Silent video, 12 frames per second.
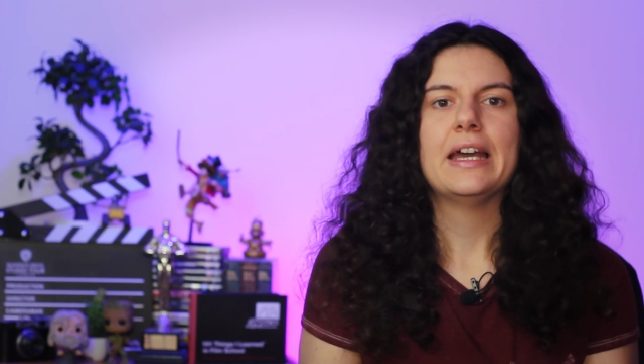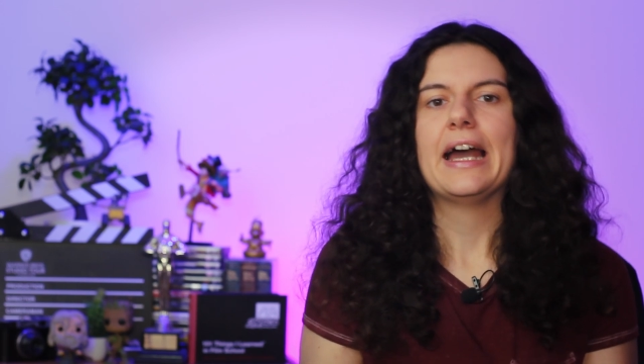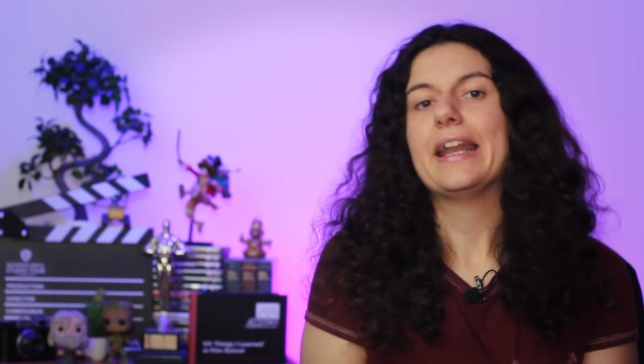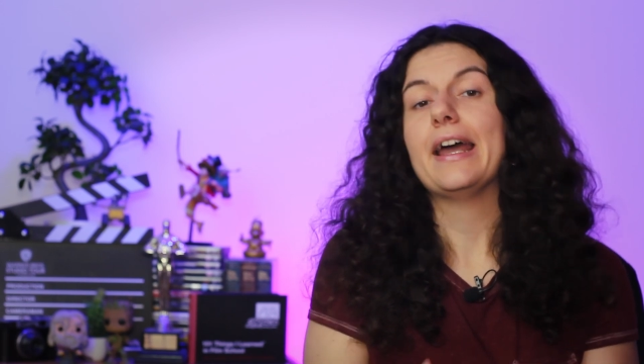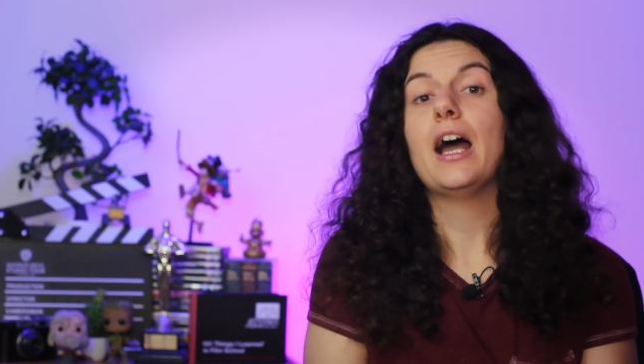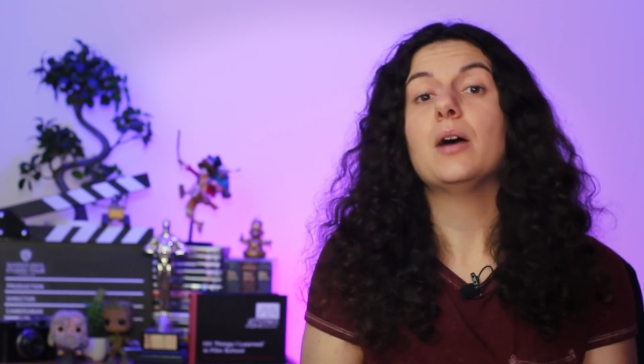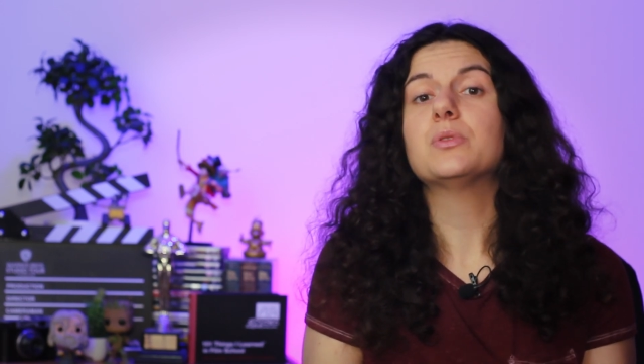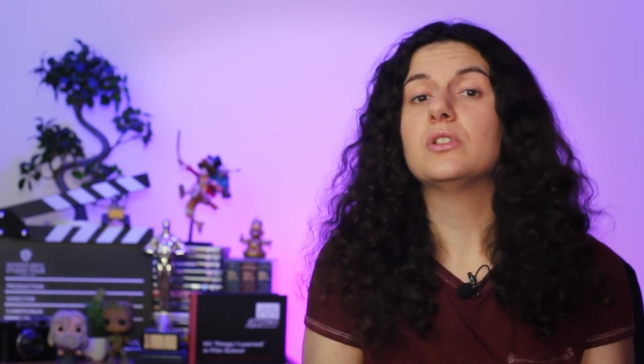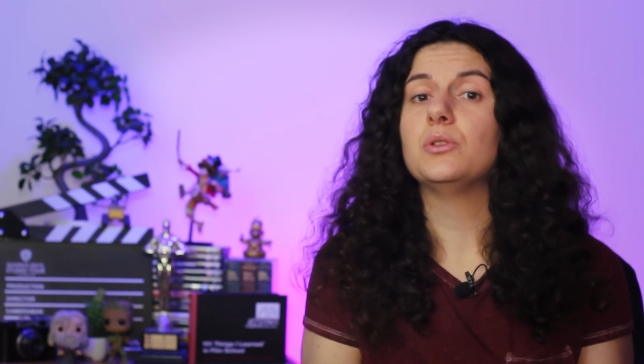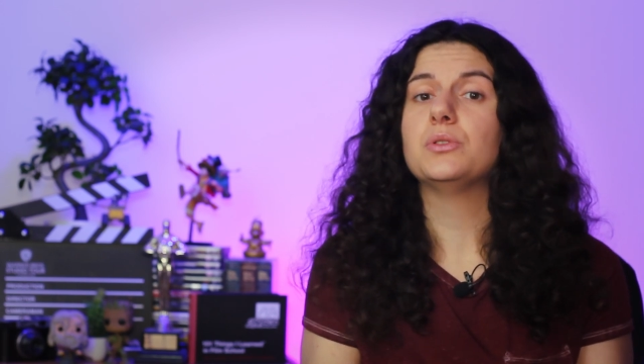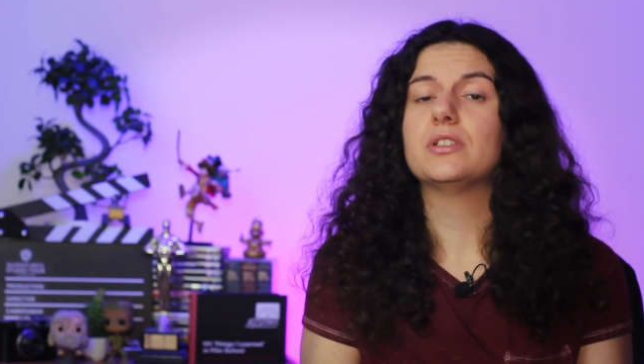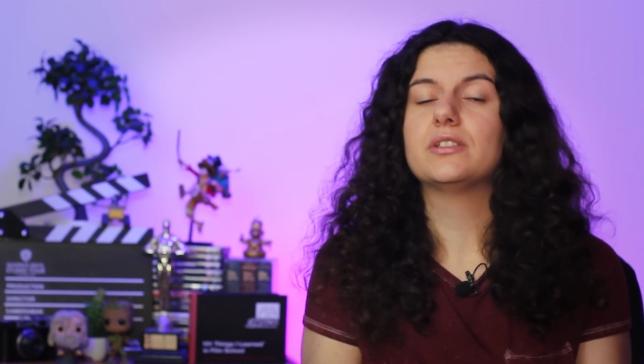and
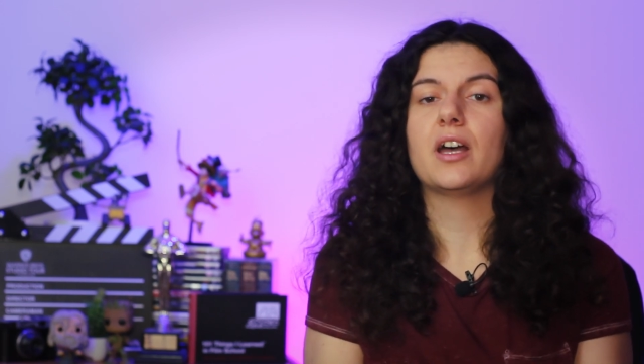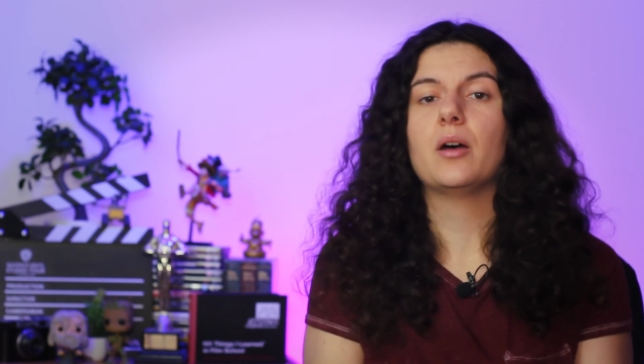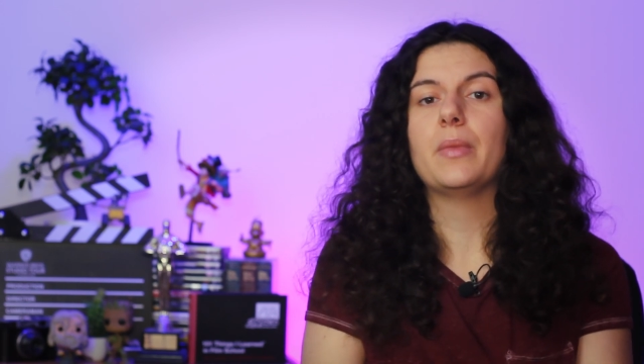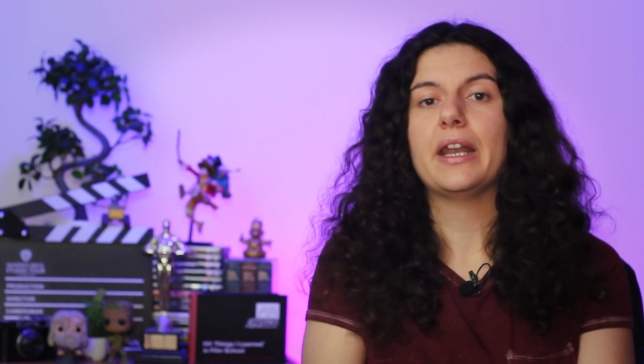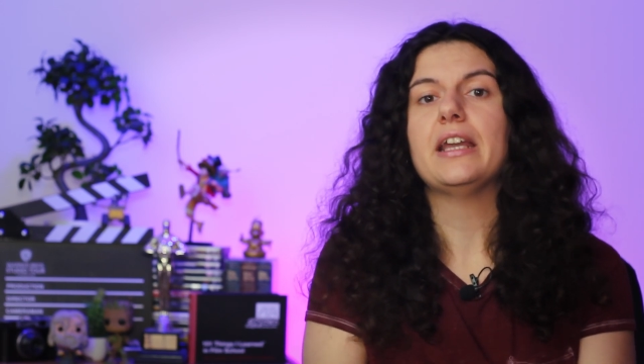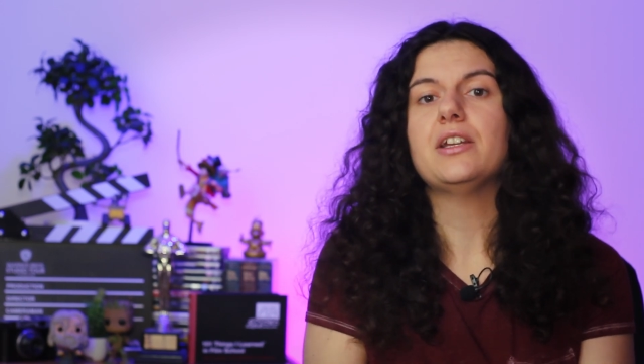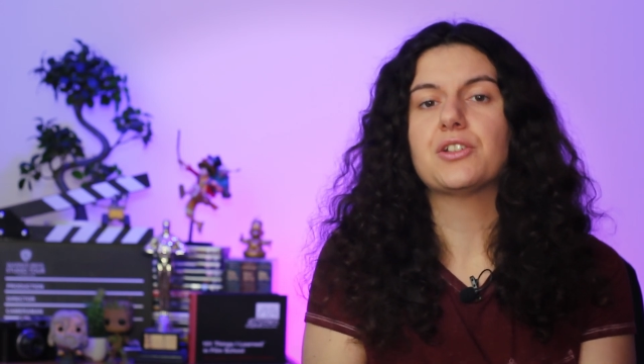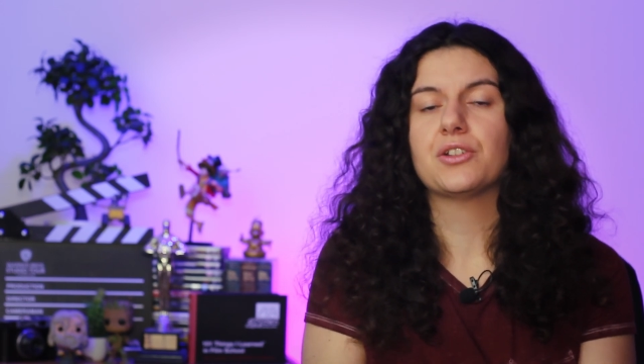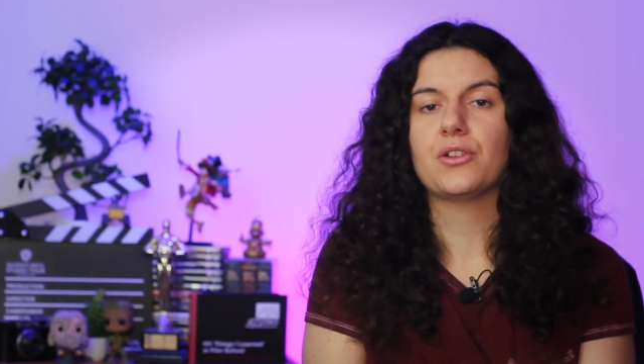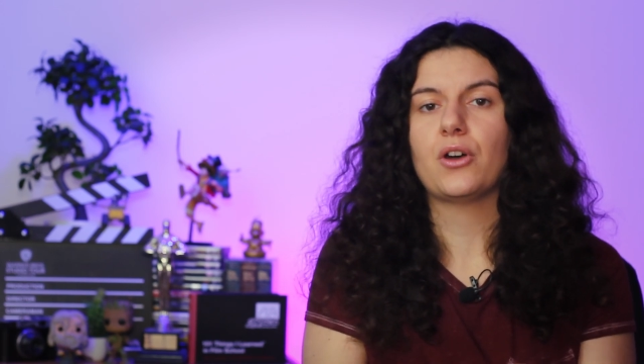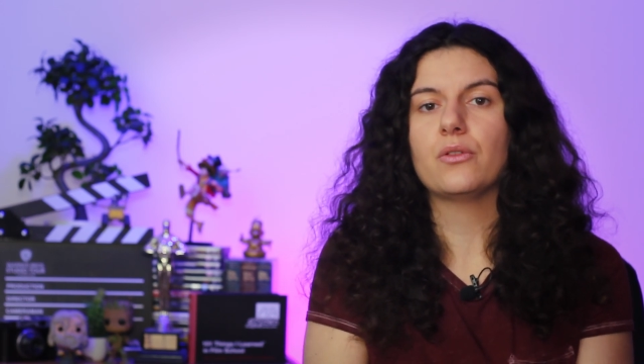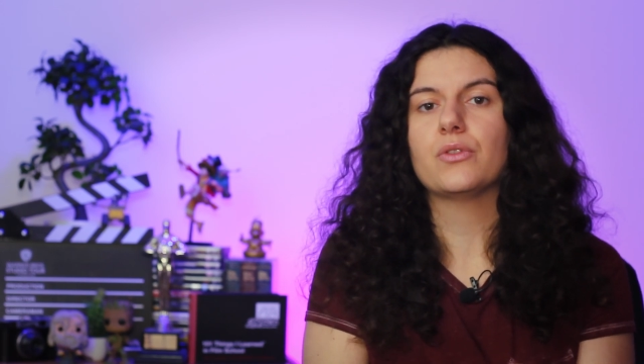absolute
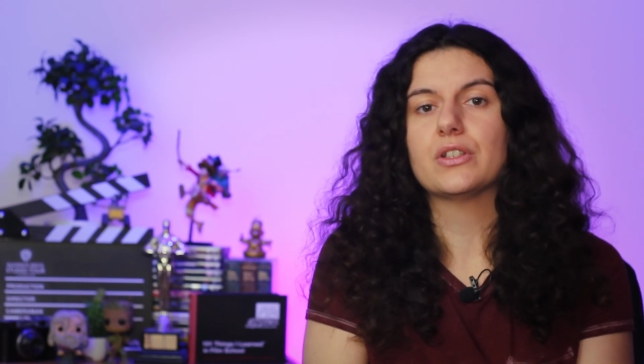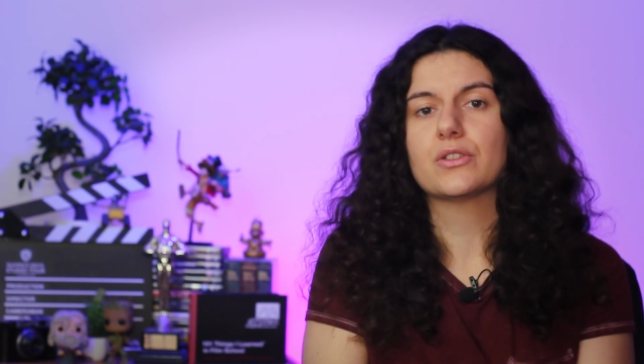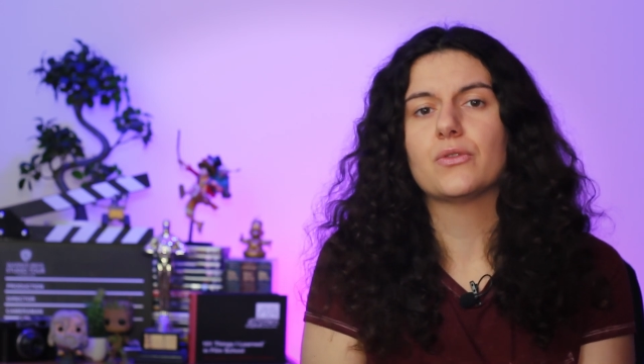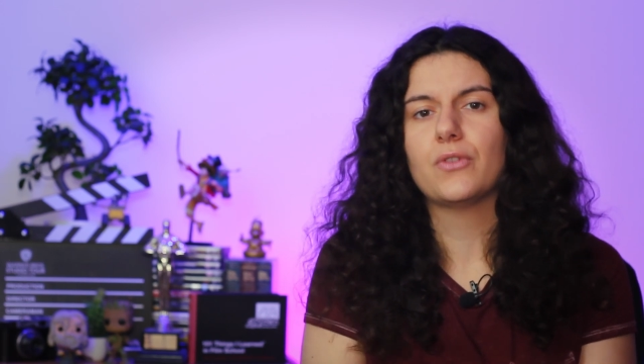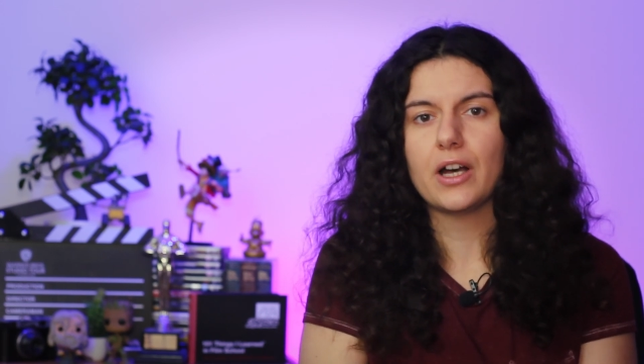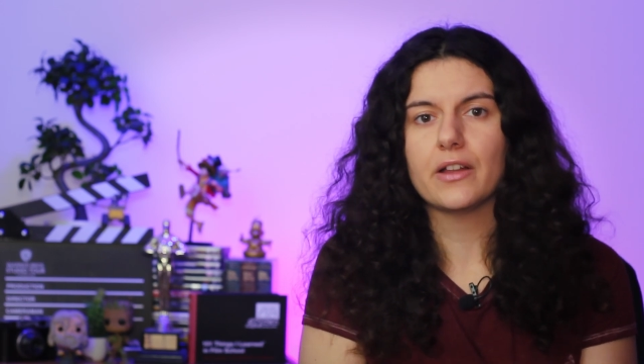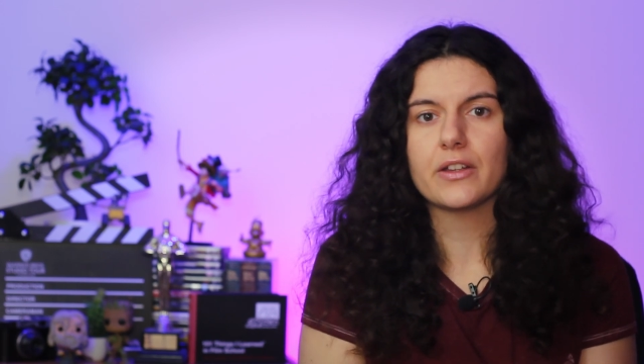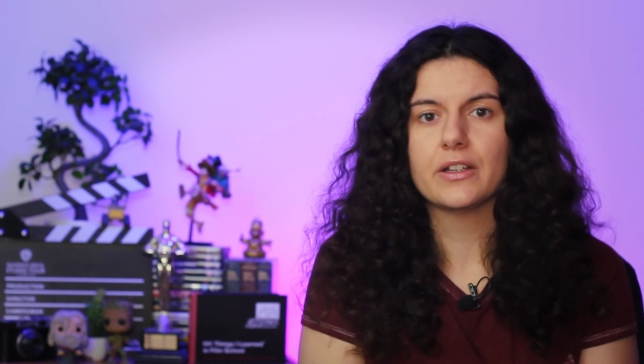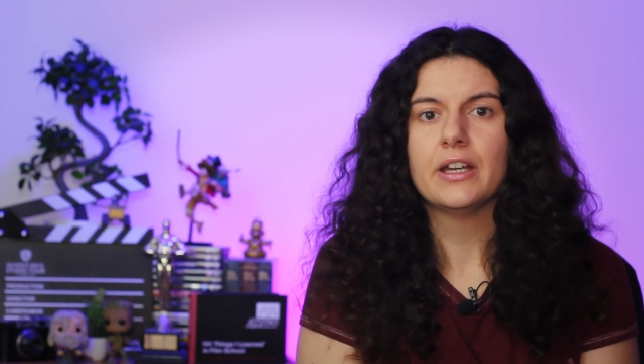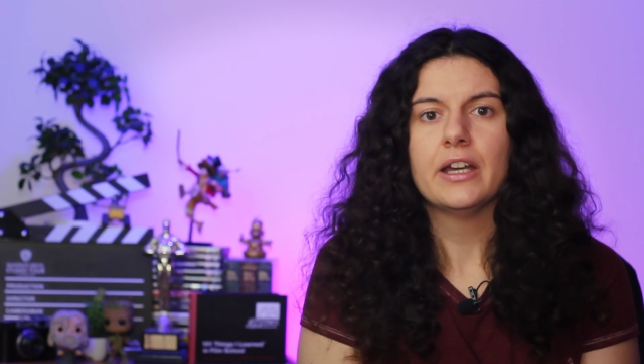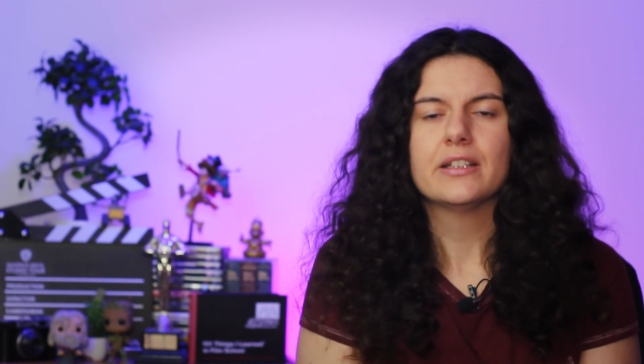determination of this father